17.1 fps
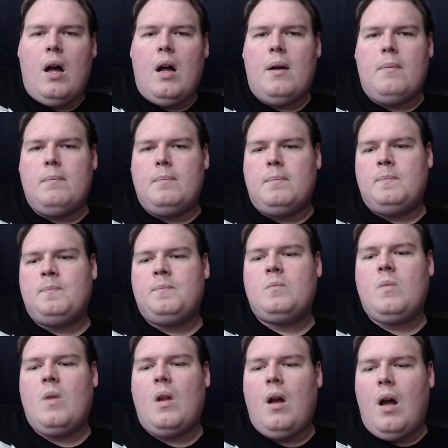Um,
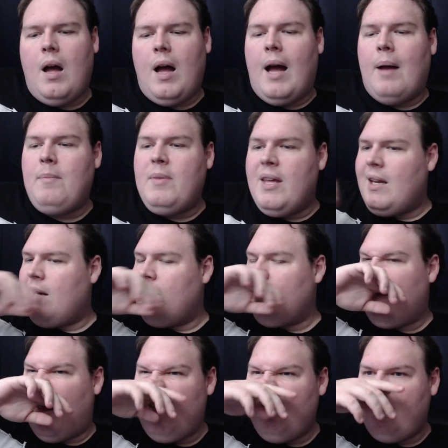I'm getting a
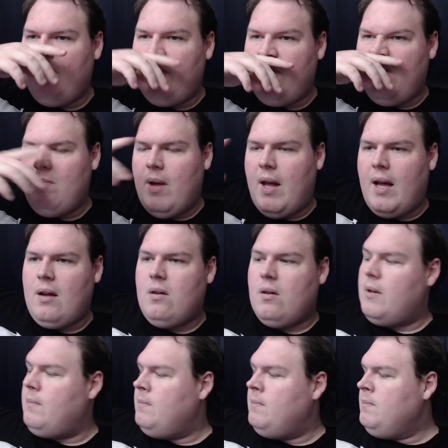lot of feedback
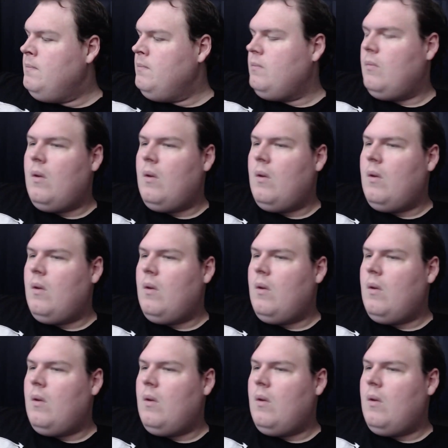on